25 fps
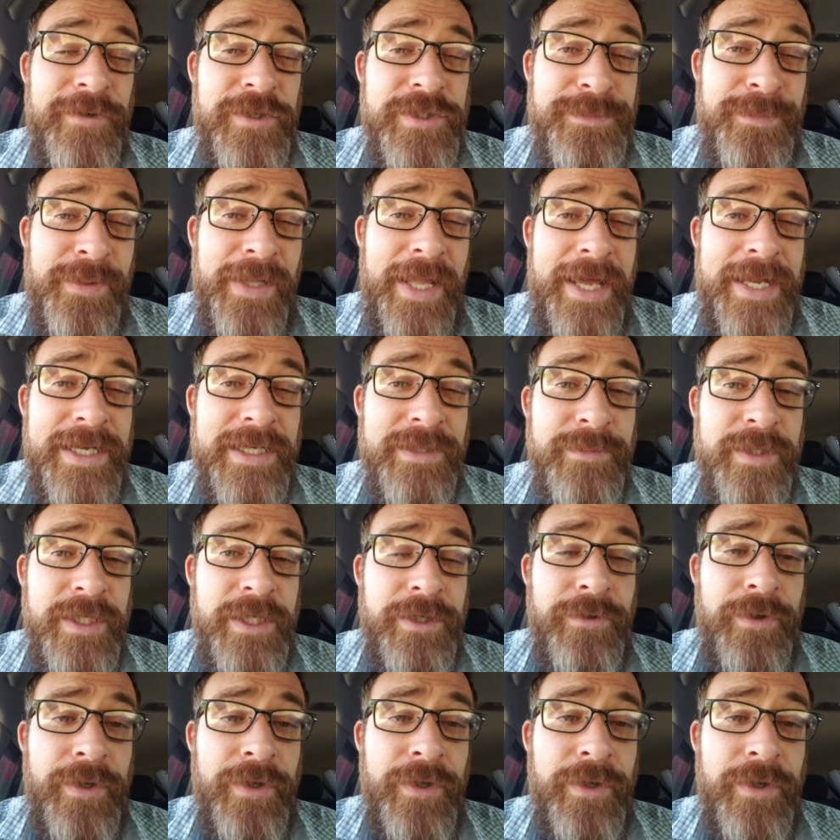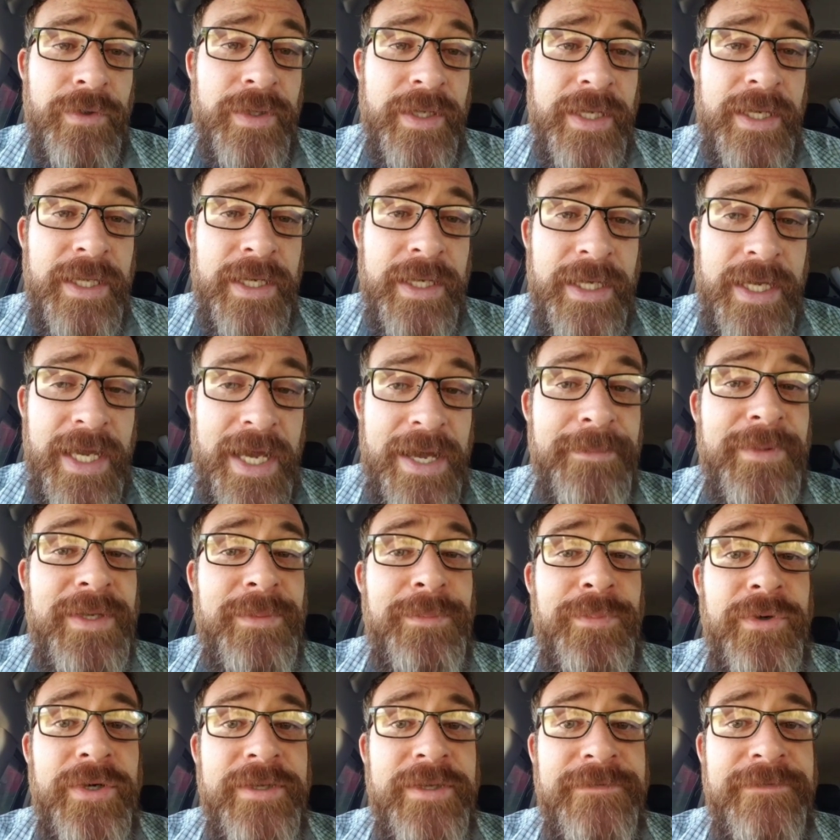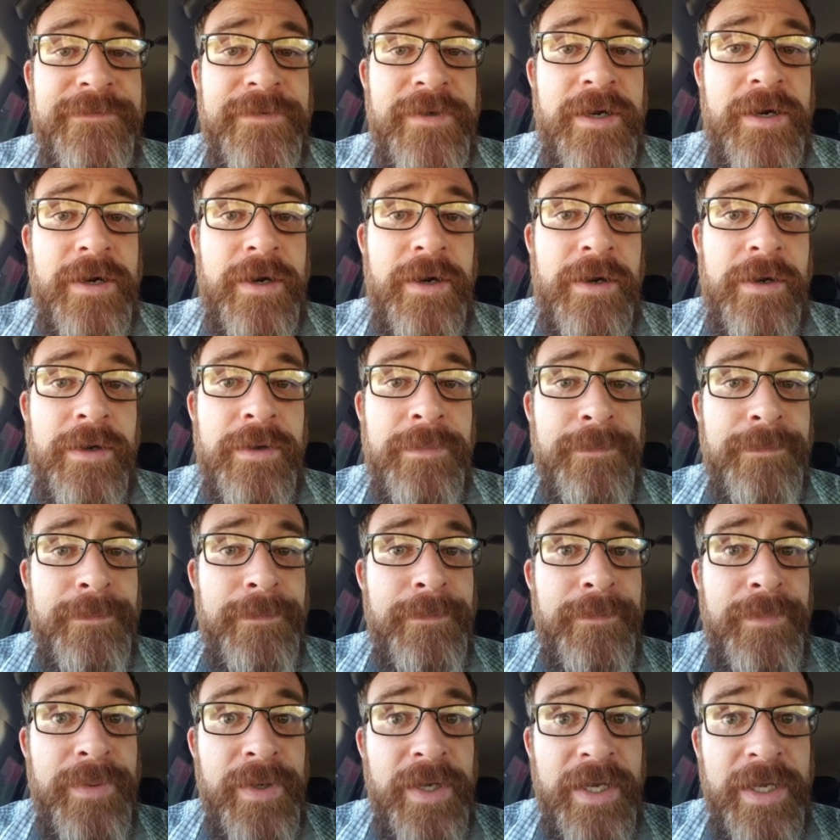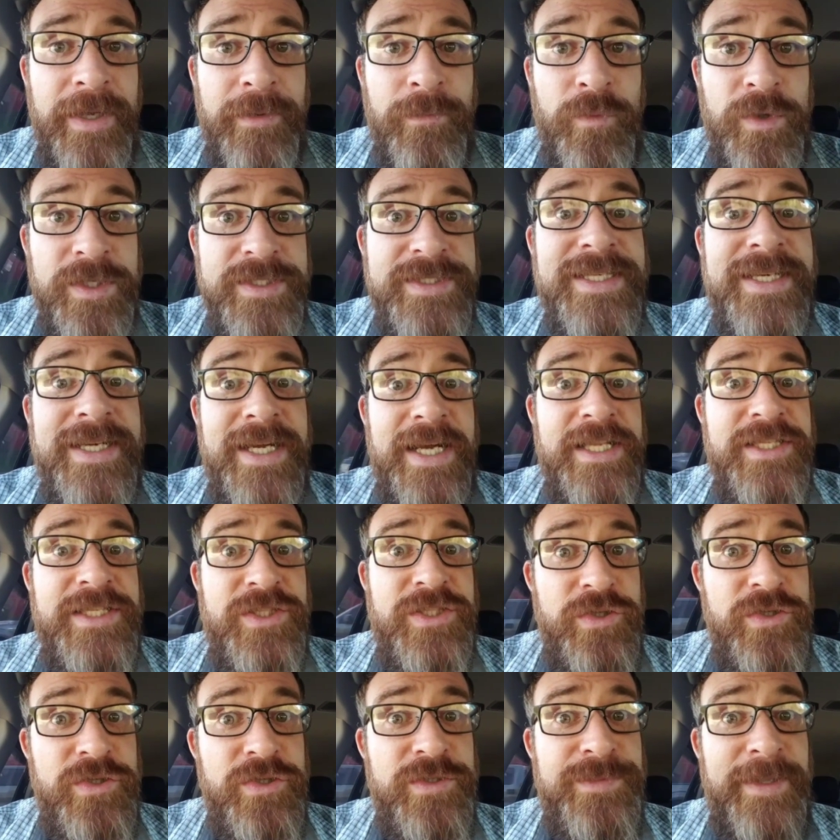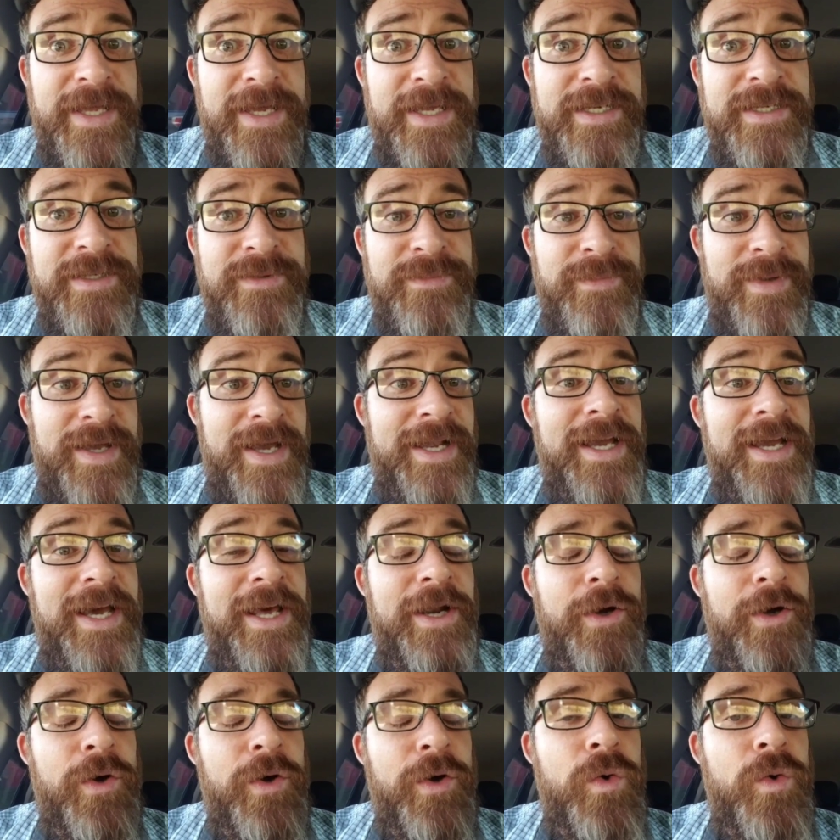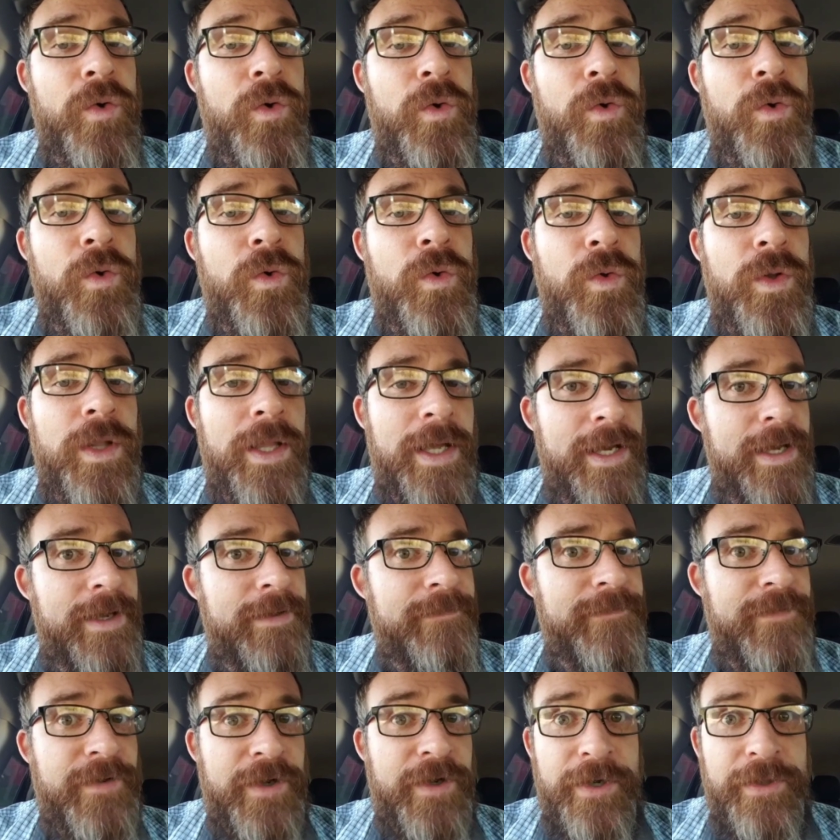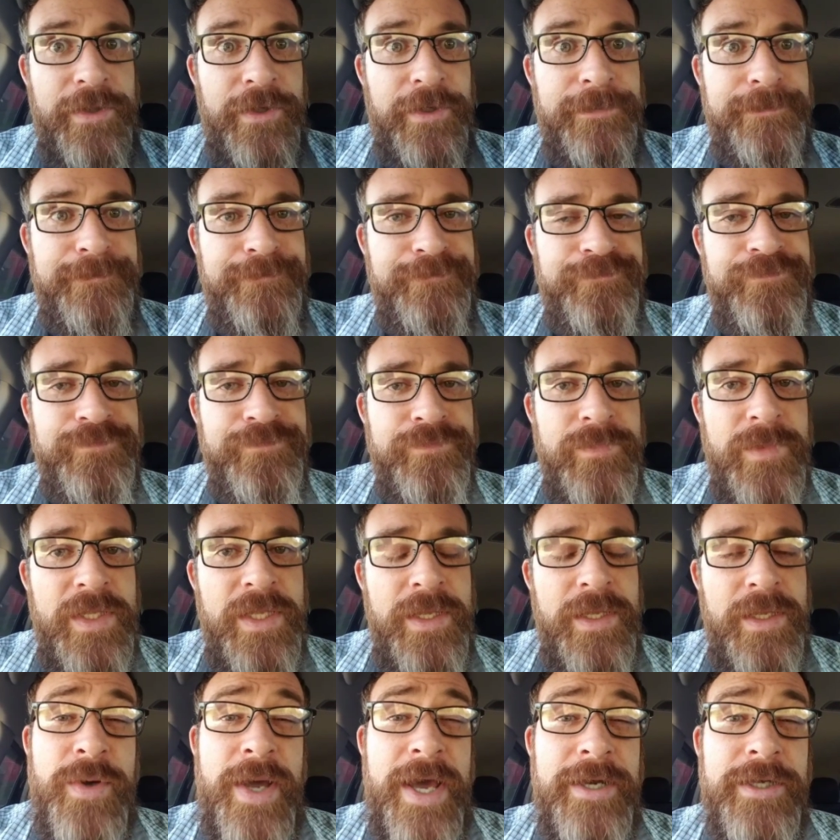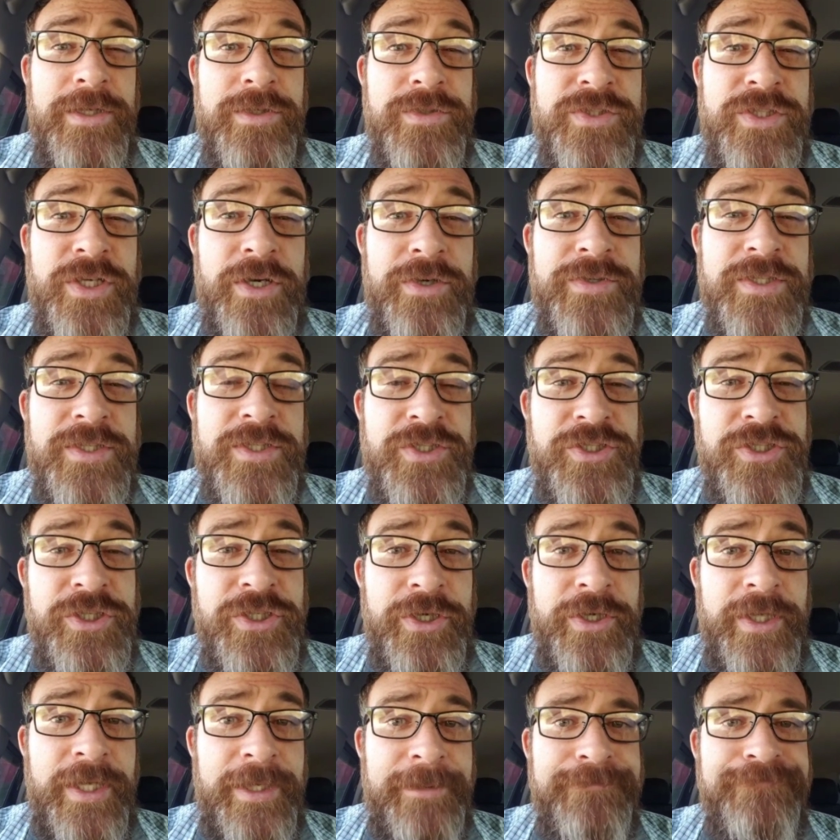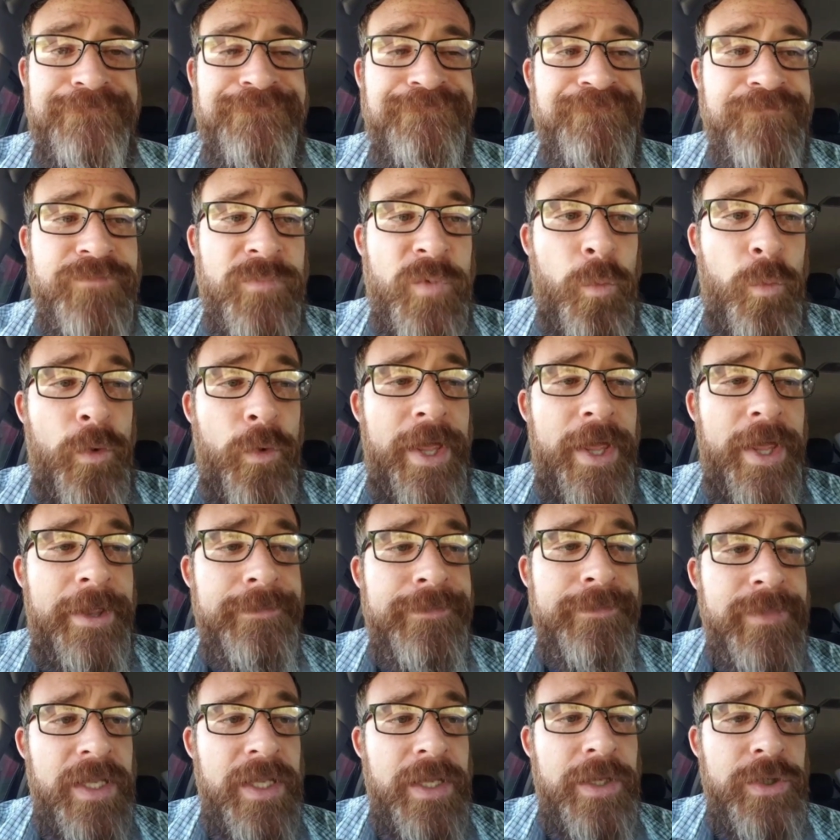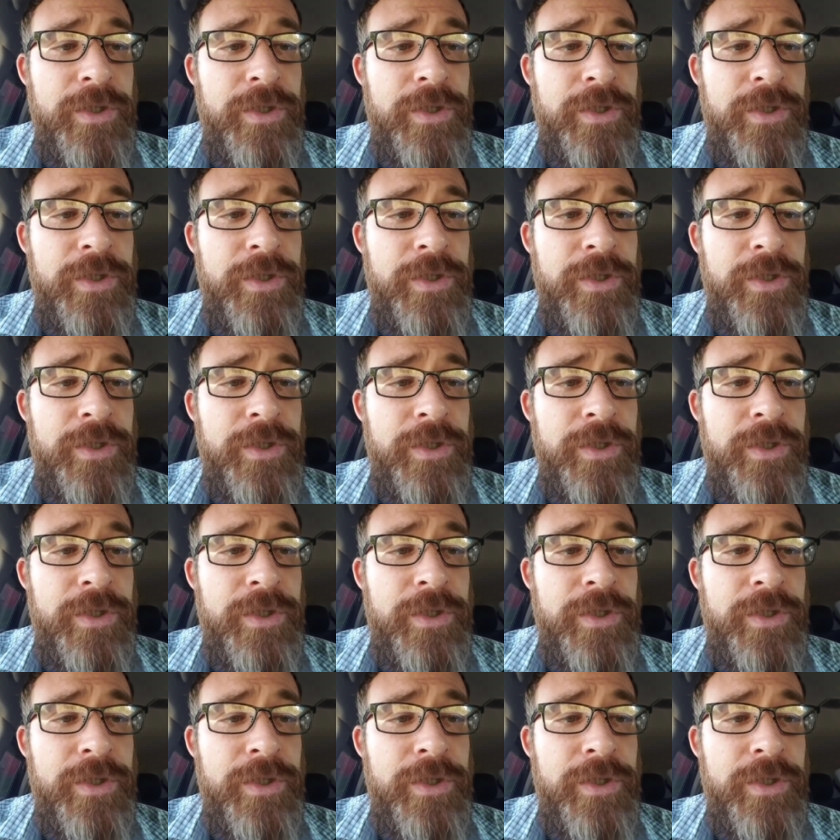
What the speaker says: first Platinum hero, and it got me pretty far, but once I got Zeus Platinum, I got a whole lot farther. So how do you start this journey? Well,